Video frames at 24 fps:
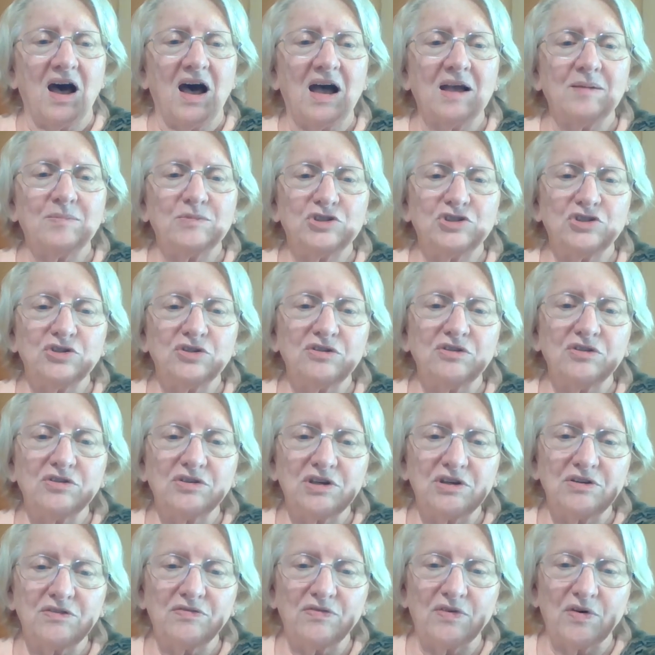I'm sure
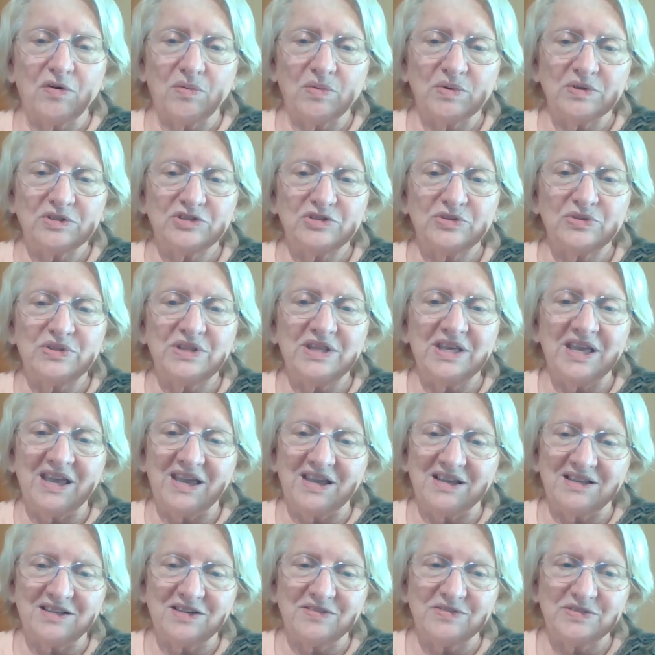looking forward to the
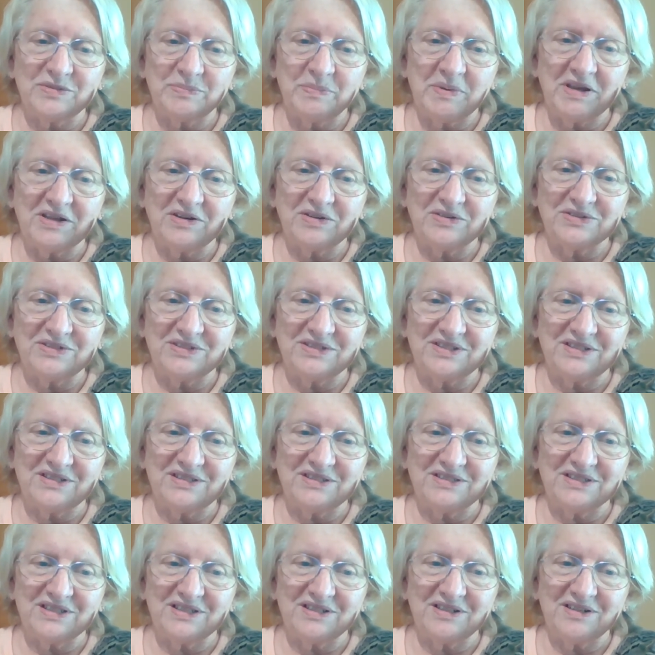end of spider
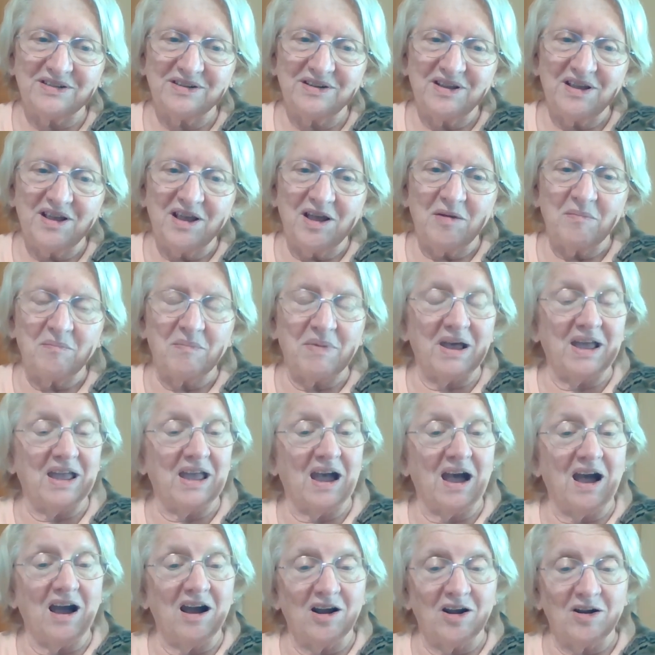season.
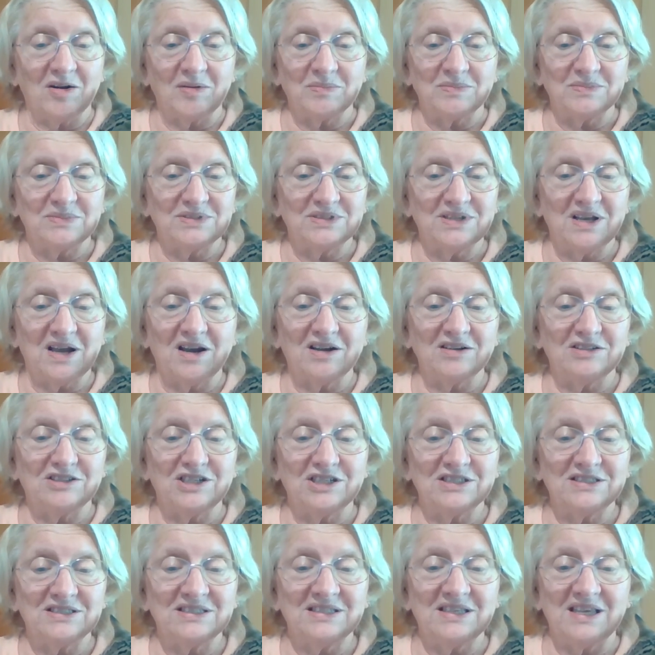My arms are
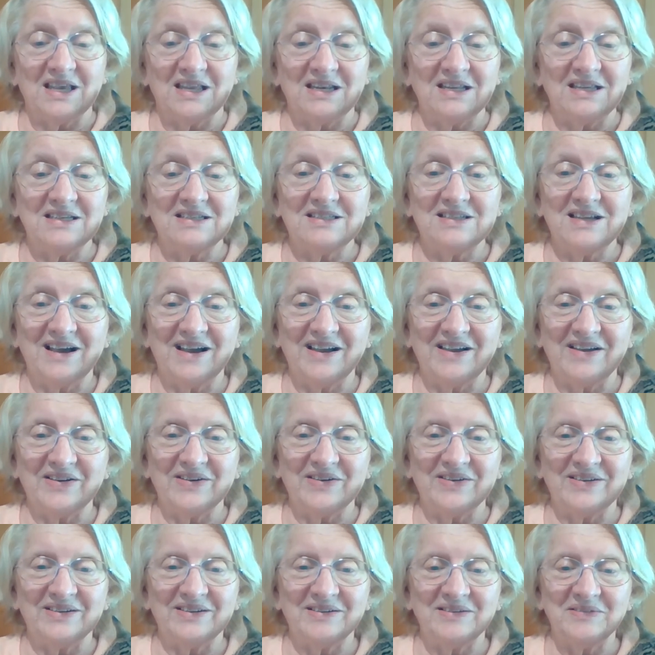just getting
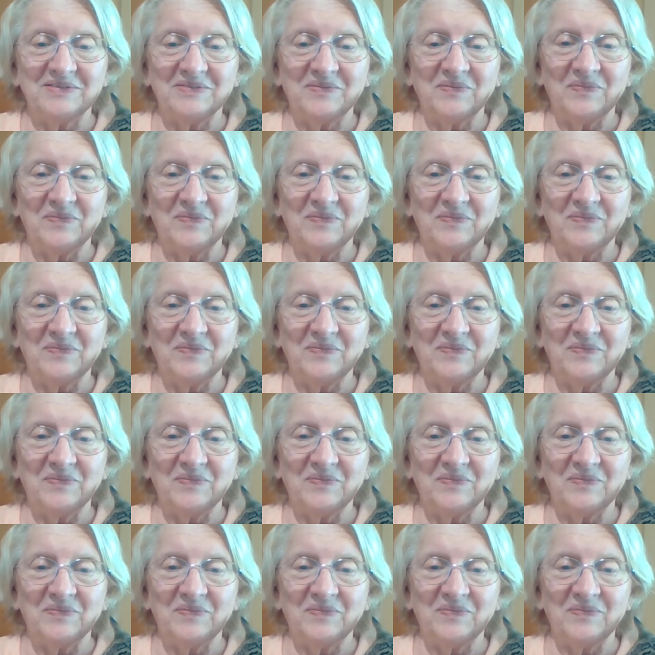tired.